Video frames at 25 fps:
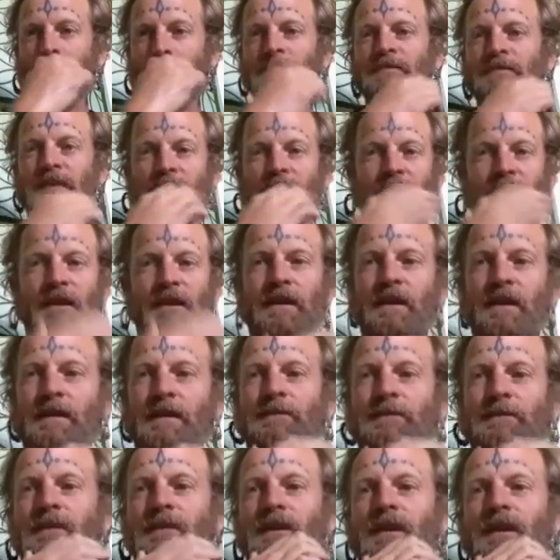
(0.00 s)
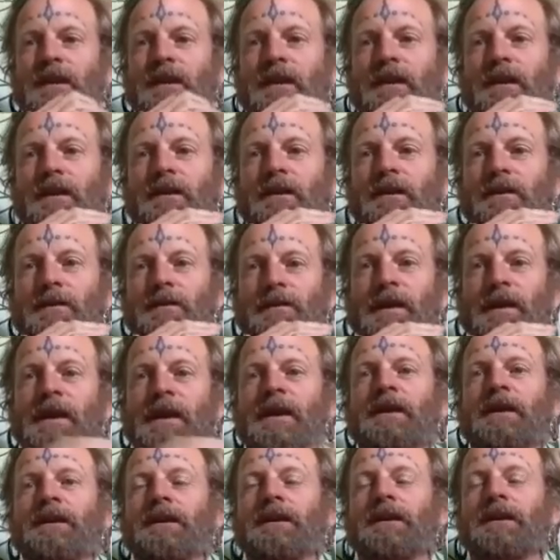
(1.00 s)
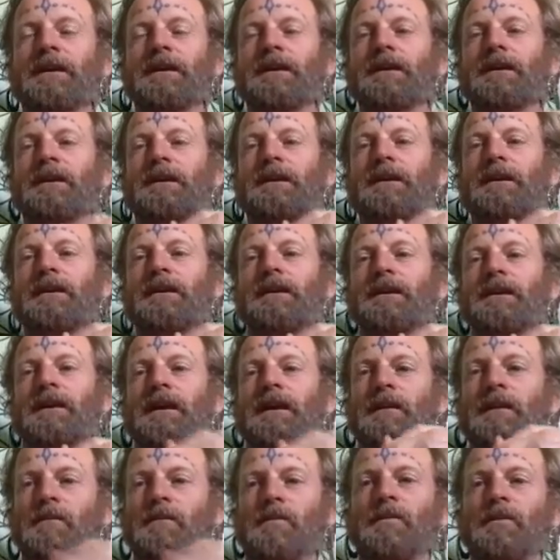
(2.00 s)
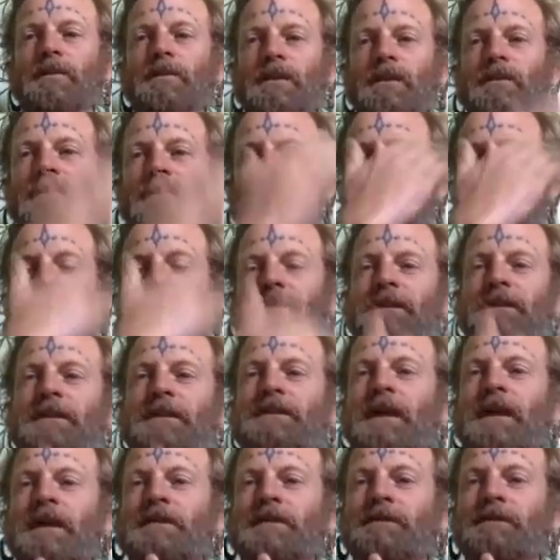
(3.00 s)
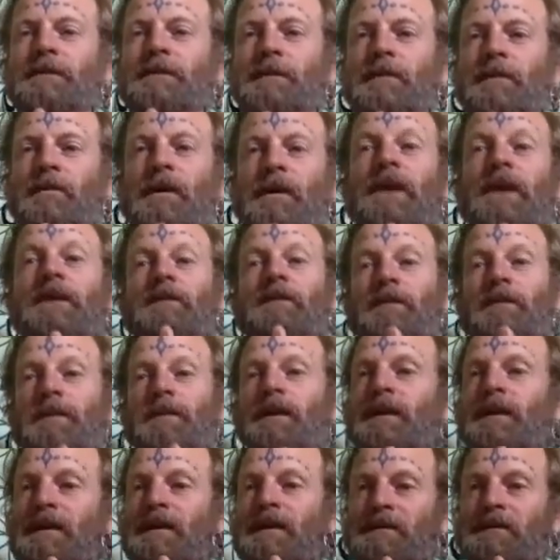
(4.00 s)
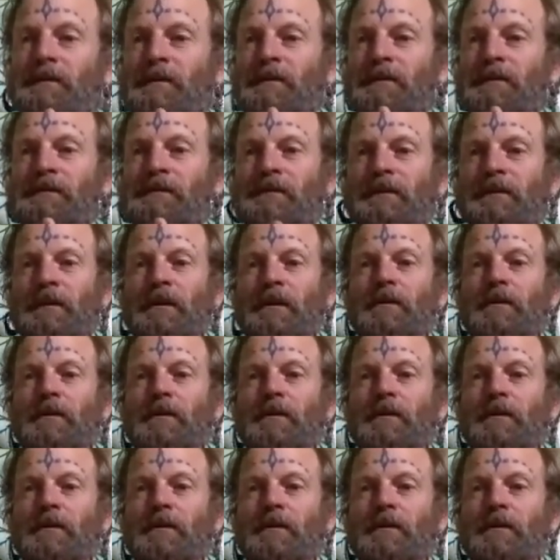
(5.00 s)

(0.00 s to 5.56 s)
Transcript: and then you have to detach from the way you think it's supposed to go and the